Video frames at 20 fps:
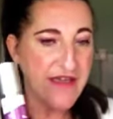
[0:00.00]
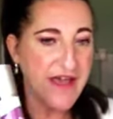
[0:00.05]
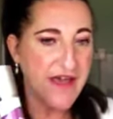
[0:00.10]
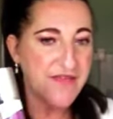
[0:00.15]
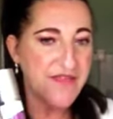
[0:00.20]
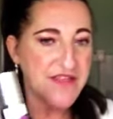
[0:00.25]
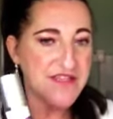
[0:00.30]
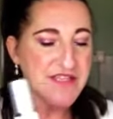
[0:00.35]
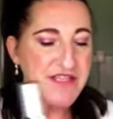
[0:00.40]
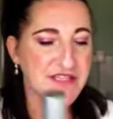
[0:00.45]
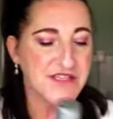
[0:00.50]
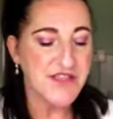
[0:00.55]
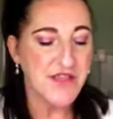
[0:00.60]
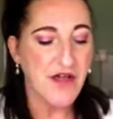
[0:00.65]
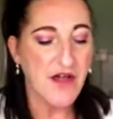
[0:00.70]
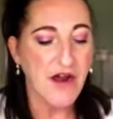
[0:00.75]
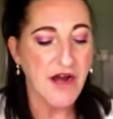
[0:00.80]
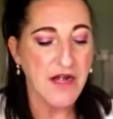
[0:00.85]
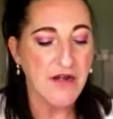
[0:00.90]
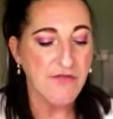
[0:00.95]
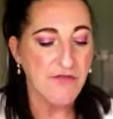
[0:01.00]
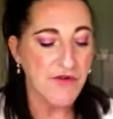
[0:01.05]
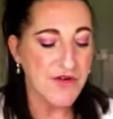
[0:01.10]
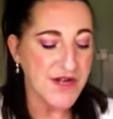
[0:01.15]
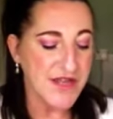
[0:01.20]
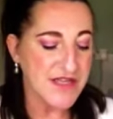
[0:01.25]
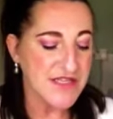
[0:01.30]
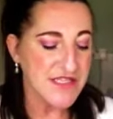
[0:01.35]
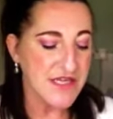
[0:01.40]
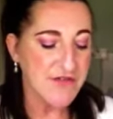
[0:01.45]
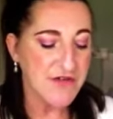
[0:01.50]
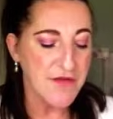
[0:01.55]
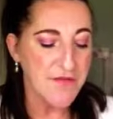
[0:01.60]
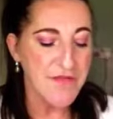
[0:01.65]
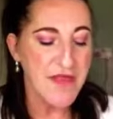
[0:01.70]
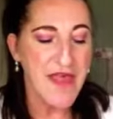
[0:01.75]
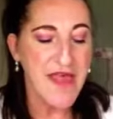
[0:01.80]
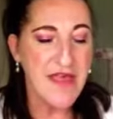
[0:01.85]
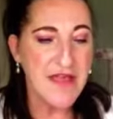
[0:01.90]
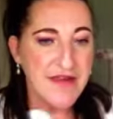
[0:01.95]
and this is the Hyaluronic Serum.